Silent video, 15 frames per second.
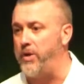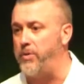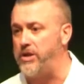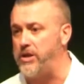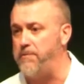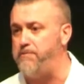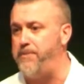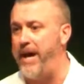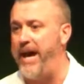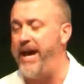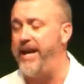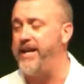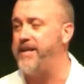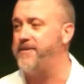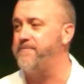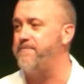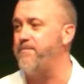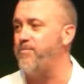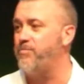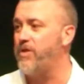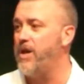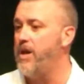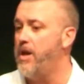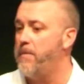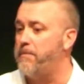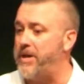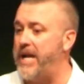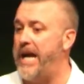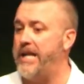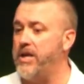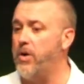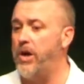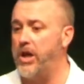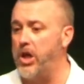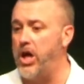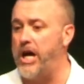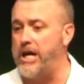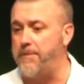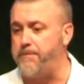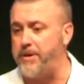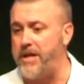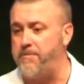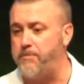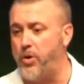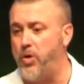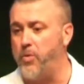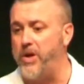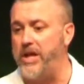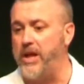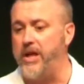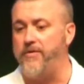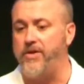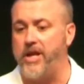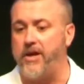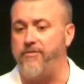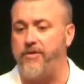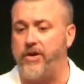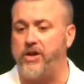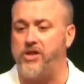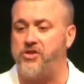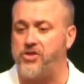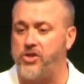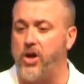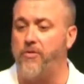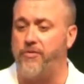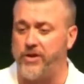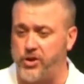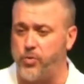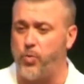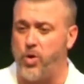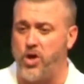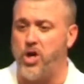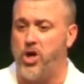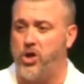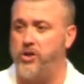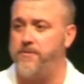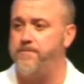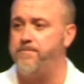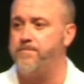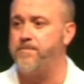with a bag. But I know a lot of people, we live in a very selfish world.